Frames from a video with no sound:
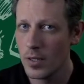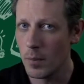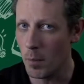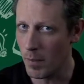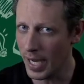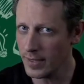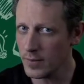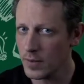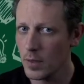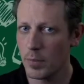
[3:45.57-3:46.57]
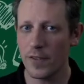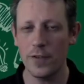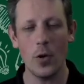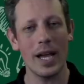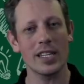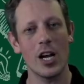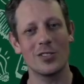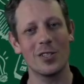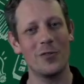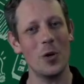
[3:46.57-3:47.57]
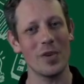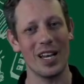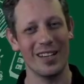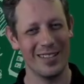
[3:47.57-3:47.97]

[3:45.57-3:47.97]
month before I go to the formula.